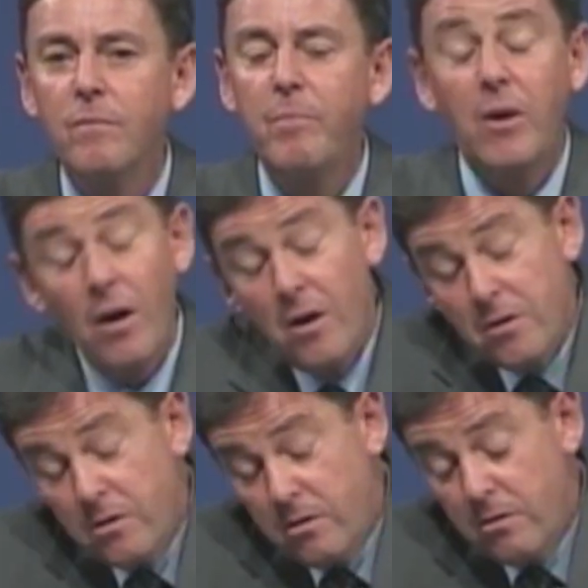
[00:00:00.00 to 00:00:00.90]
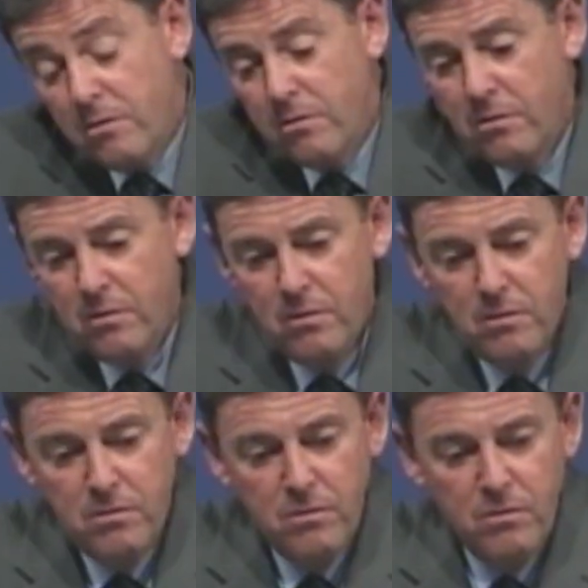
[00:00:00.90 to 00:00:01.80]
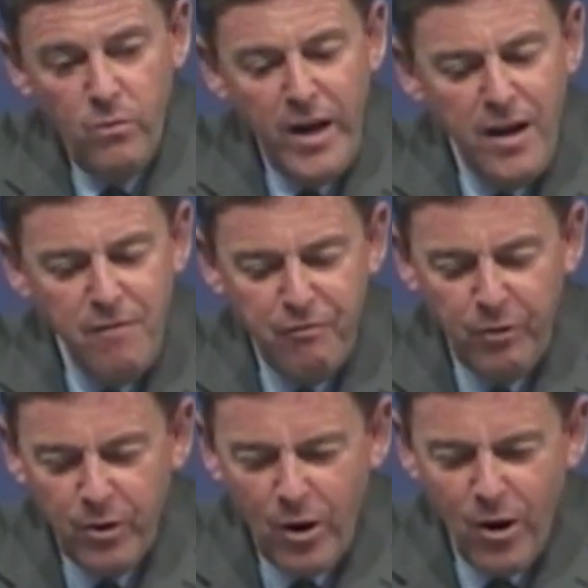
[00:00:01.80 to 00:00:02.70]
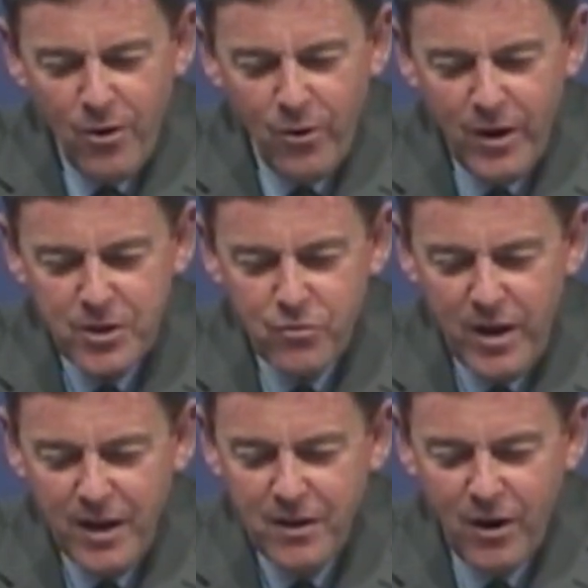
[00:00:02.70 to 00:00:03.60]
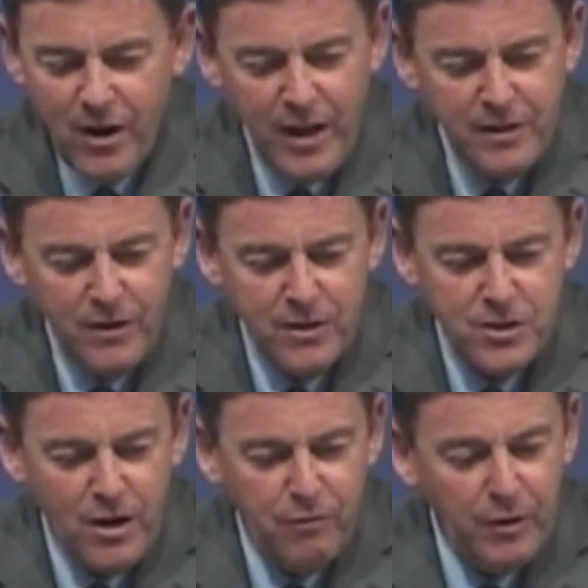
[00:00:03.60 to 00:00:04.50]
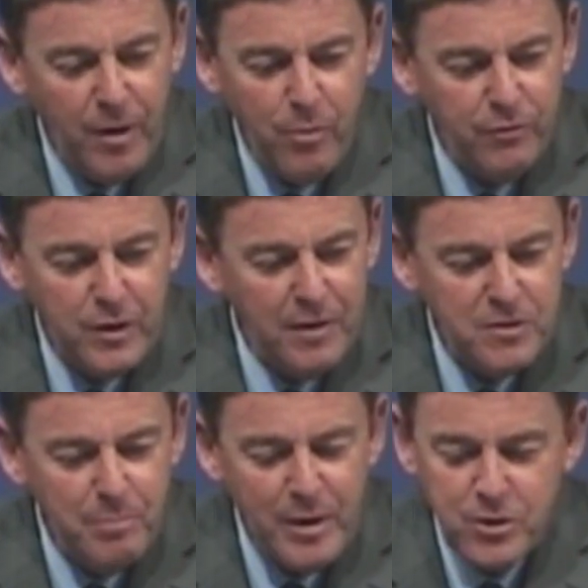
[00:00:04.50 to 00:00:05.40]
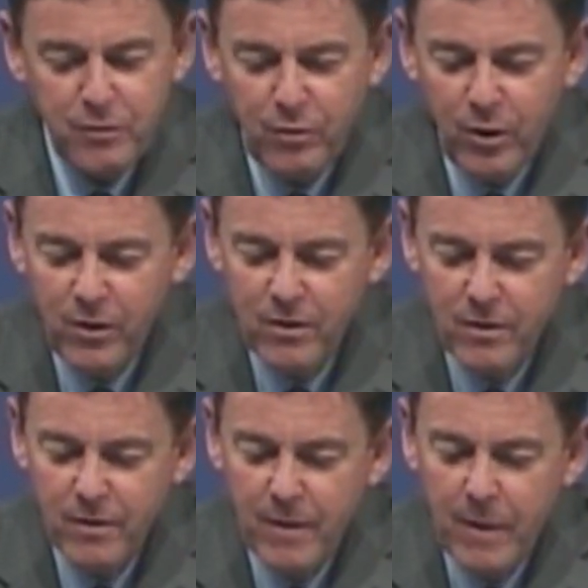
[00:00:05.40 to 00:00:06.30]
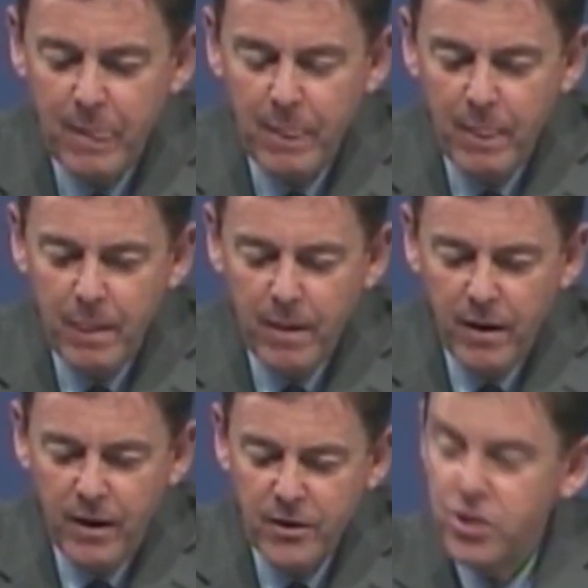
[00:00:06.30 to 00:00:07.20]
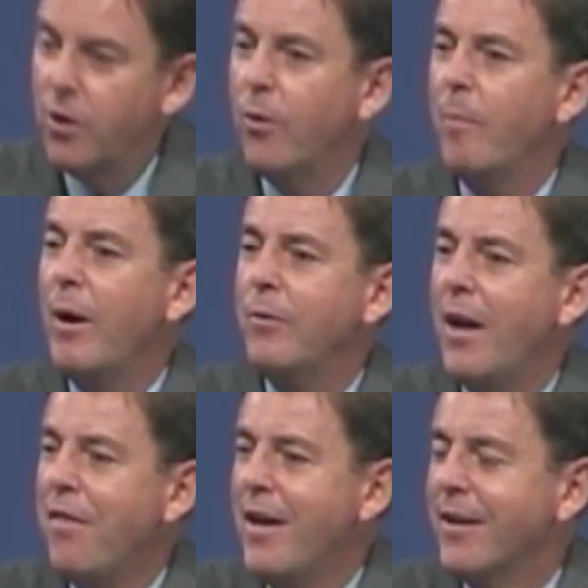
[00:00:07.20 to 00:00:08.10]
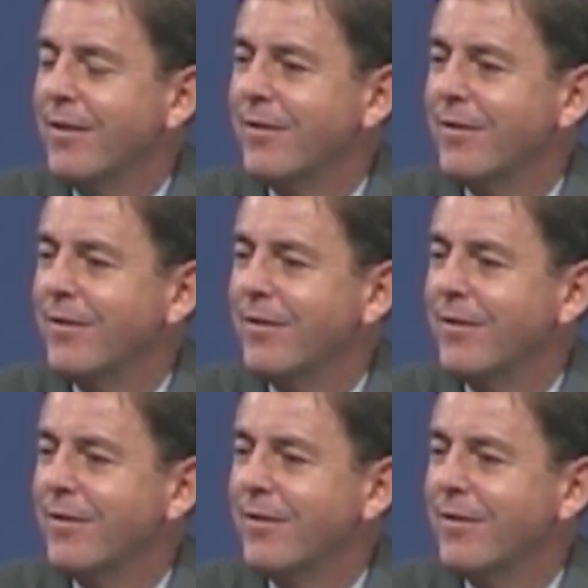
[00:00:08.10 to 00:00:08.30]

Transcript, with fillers: Because waiting for Godot oh, has reincarnated itself a number of times, and best of all, in a show about nothing.